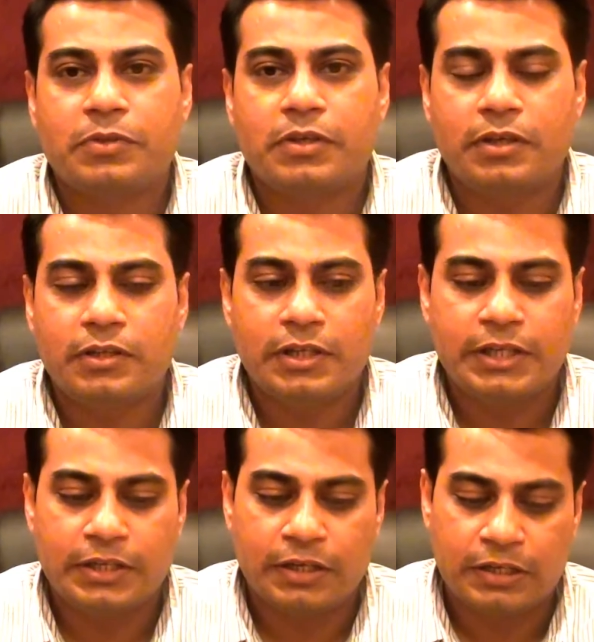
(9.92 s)

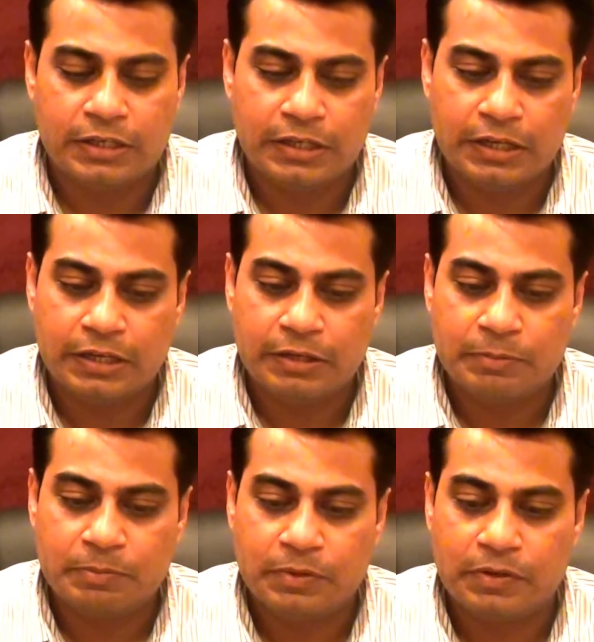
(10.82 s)
Currently I
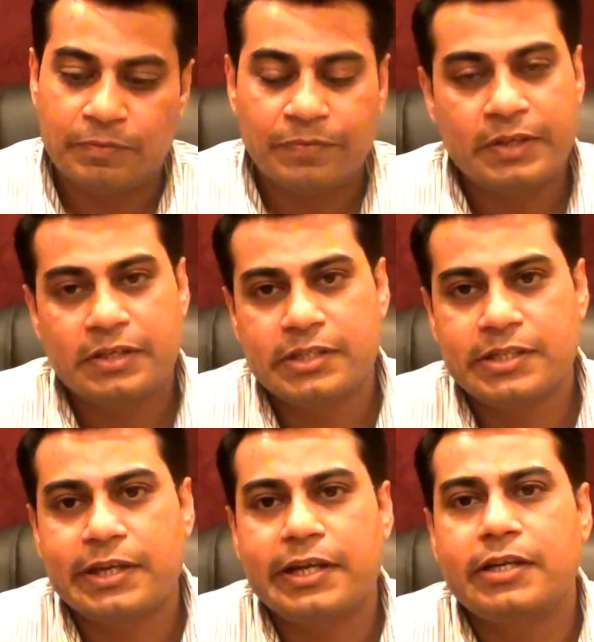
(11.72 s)
am
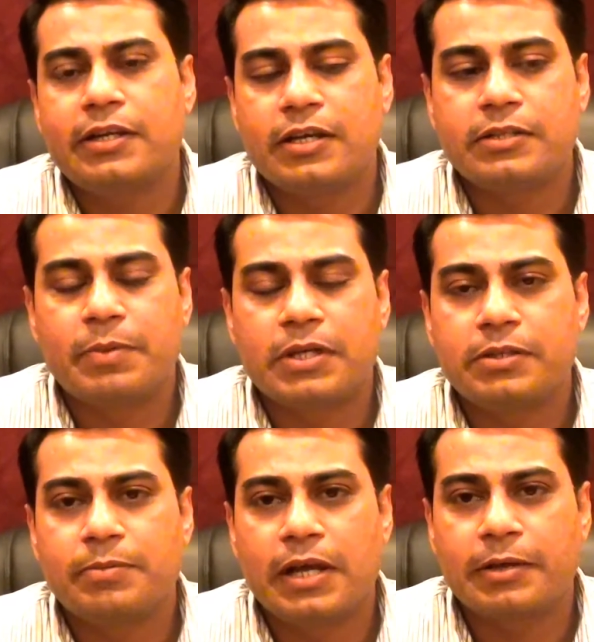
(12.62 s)
designated as a
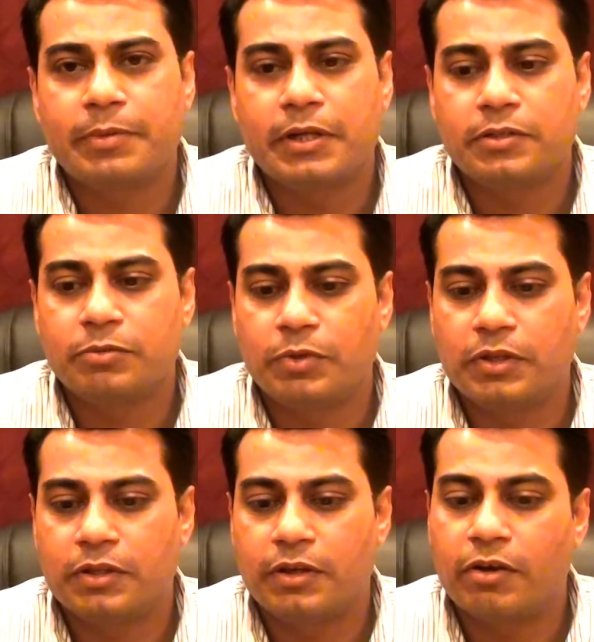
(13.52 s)
master black belt
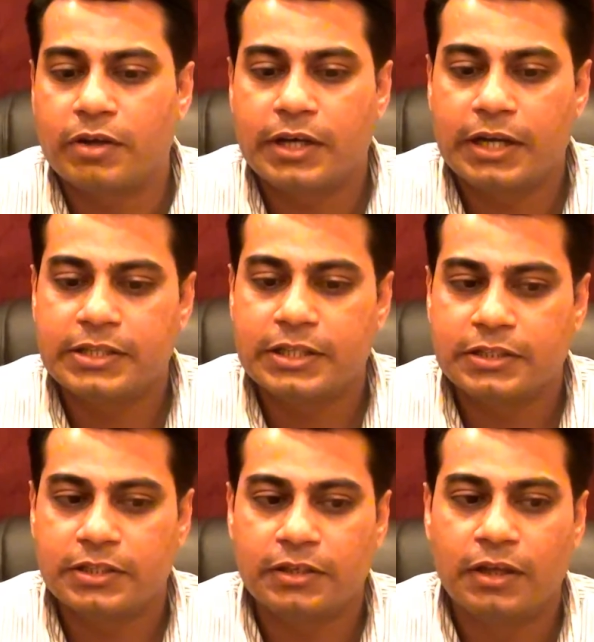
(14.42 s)
with an
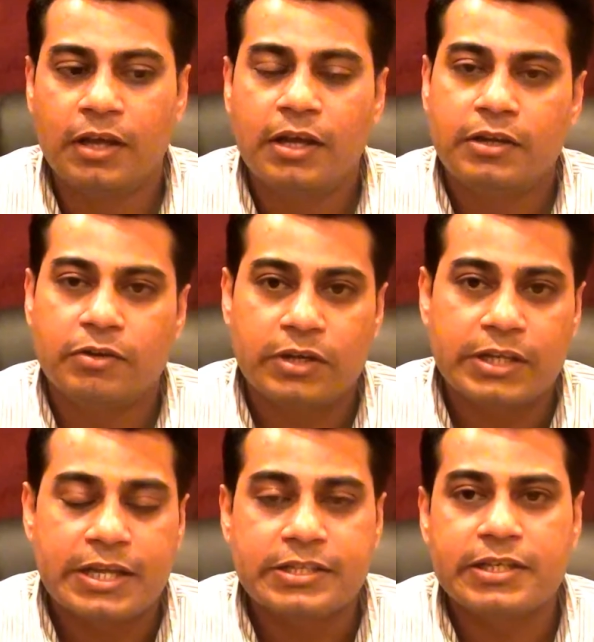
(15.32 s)
organization known
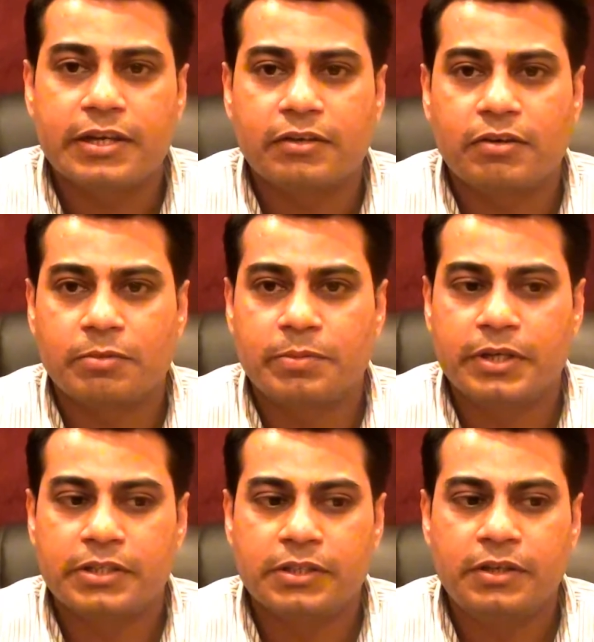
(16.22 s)
as NCR
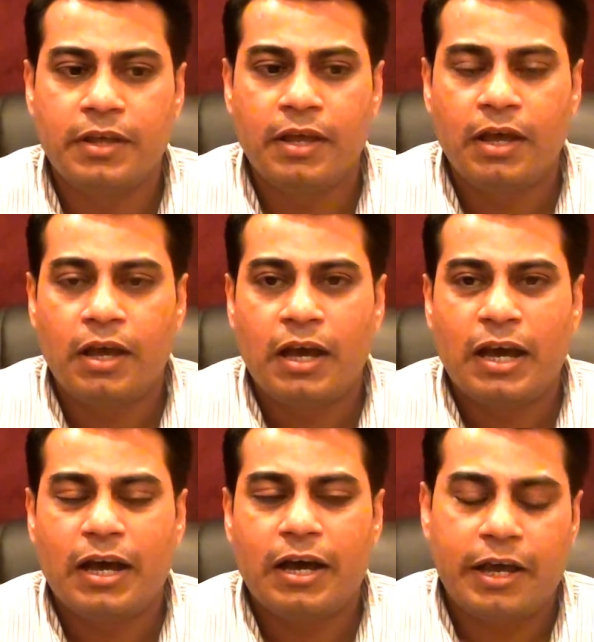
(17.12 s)
Corporation.
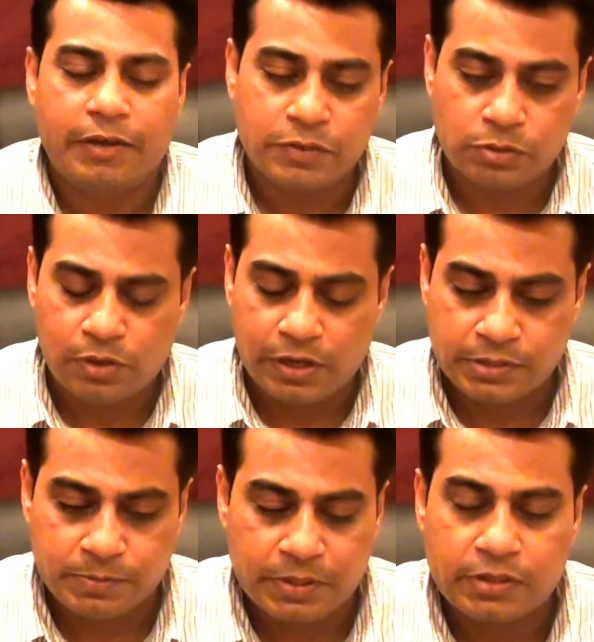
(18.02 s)
I have a total
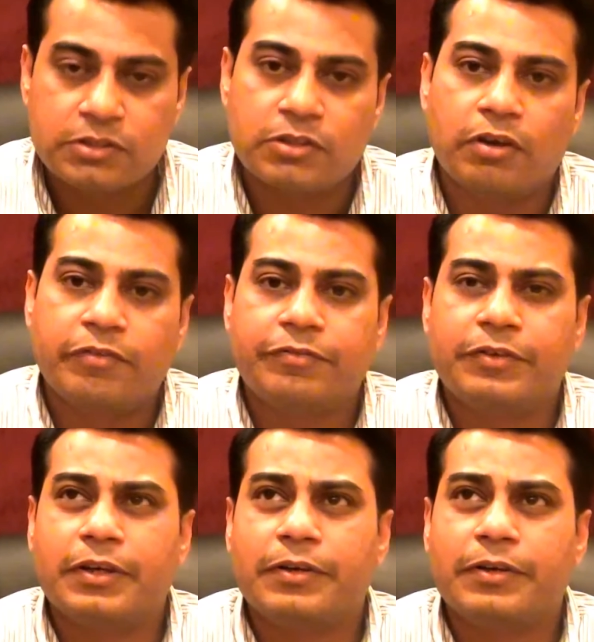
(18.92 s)
experience of